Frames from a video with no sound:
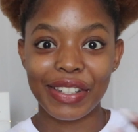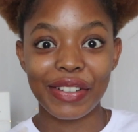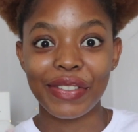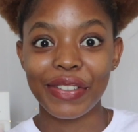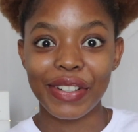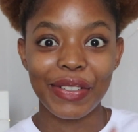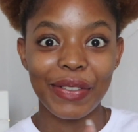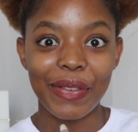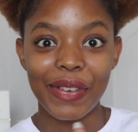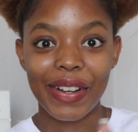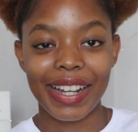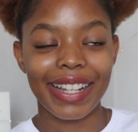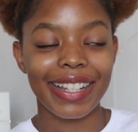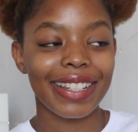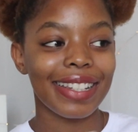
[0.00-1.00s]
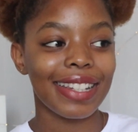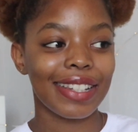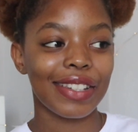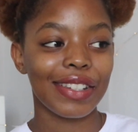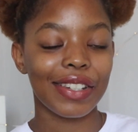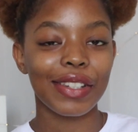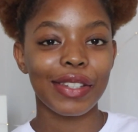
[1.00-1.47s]
different ways,
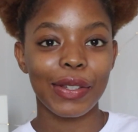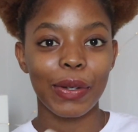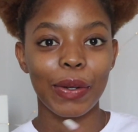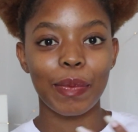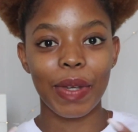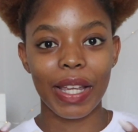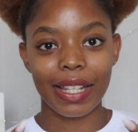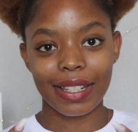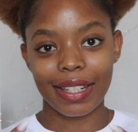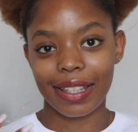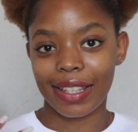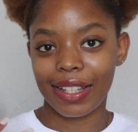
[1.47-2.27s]
it's just so amazing